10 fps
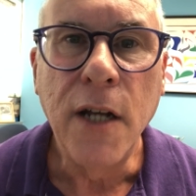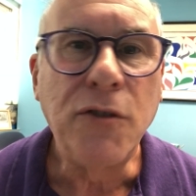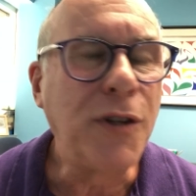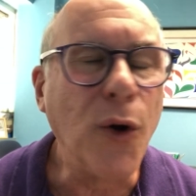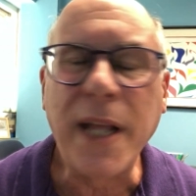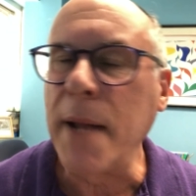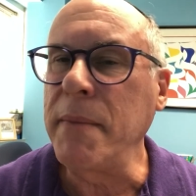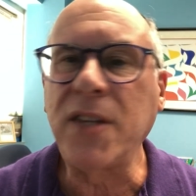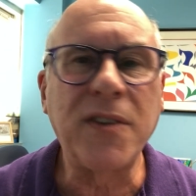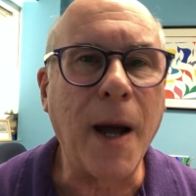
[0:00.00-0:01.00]
Don't get
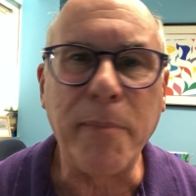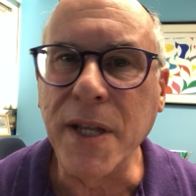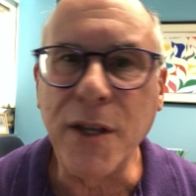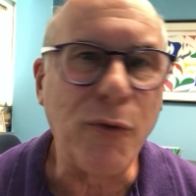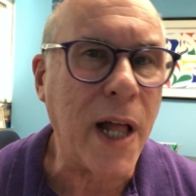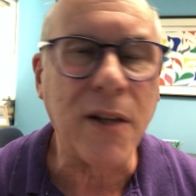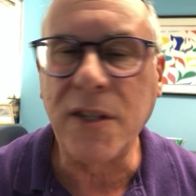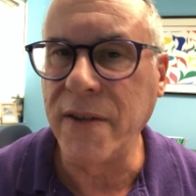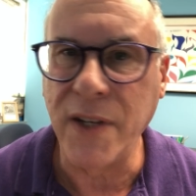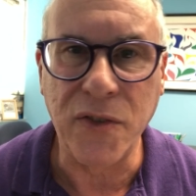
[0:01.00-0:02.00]
mixed up in the
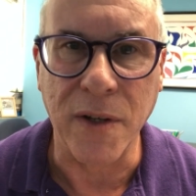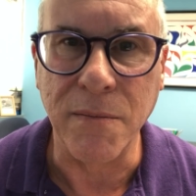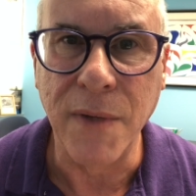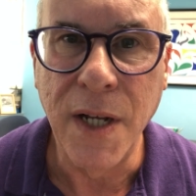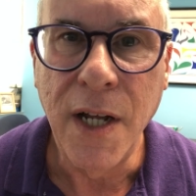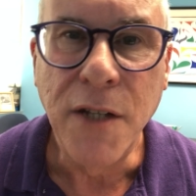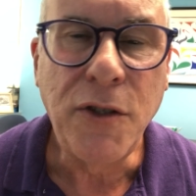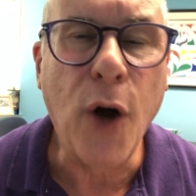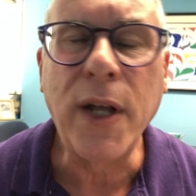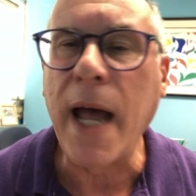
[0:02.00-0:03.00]
relativism.
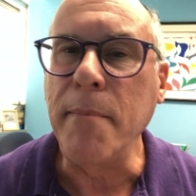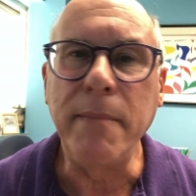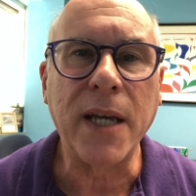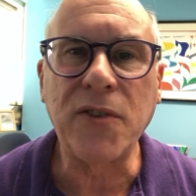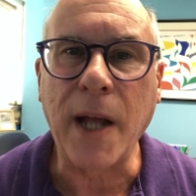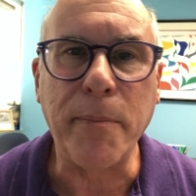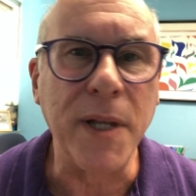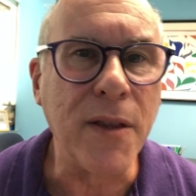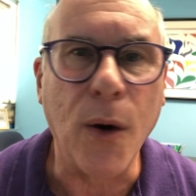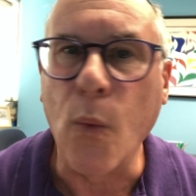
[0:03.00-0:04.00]
Don't get mixed up in
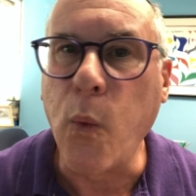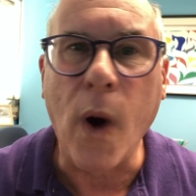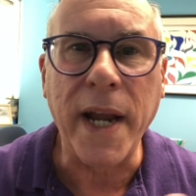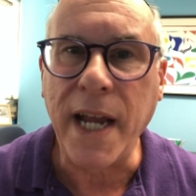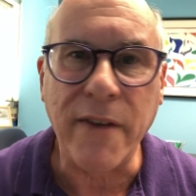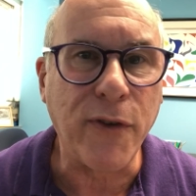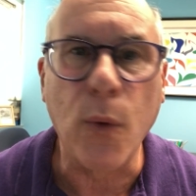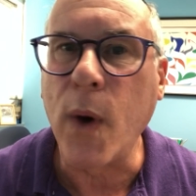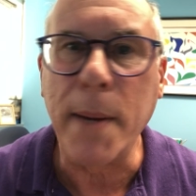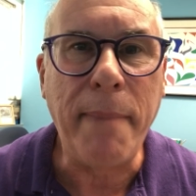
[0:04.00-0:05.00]
the what if or
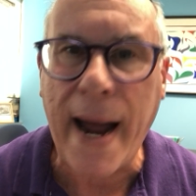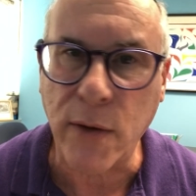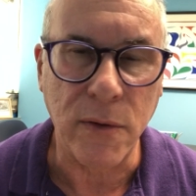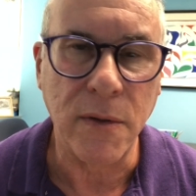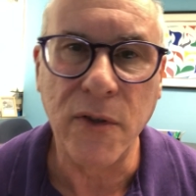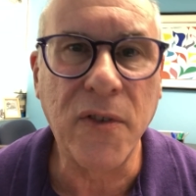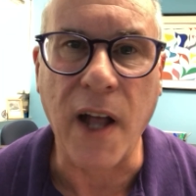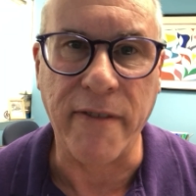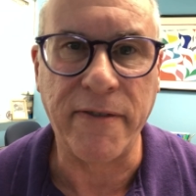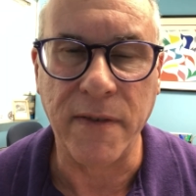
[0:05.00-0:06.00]
what about
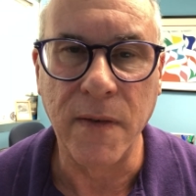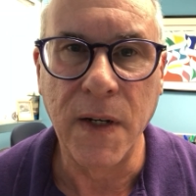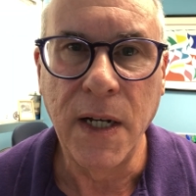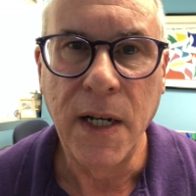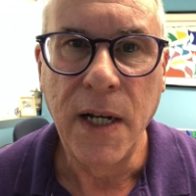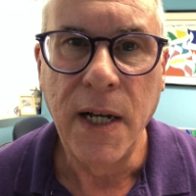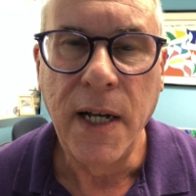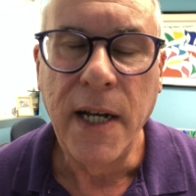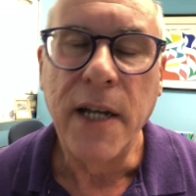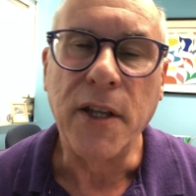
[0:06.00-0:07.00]
stuff.
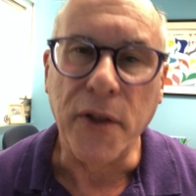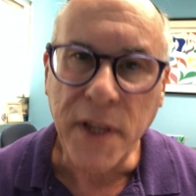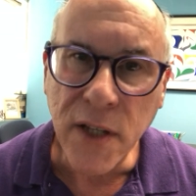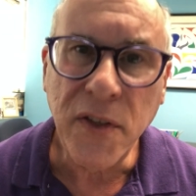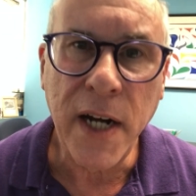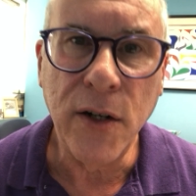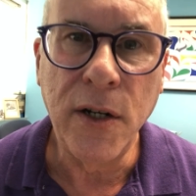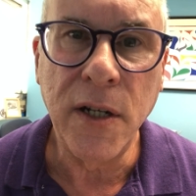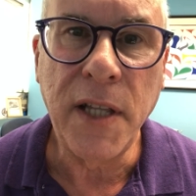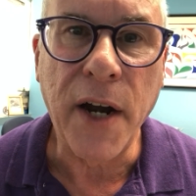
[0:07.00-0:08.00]
There are things that are
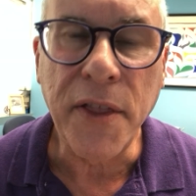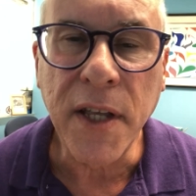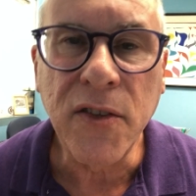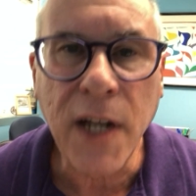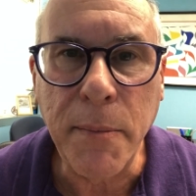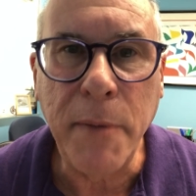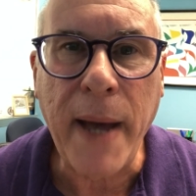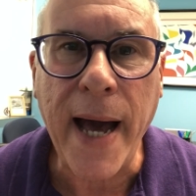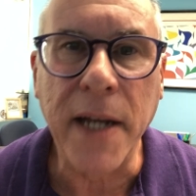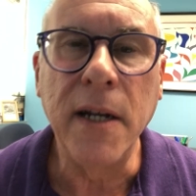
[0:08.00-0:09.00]
good, there are things that are
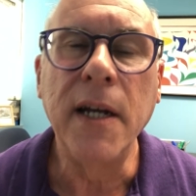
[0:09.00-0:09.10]
bad.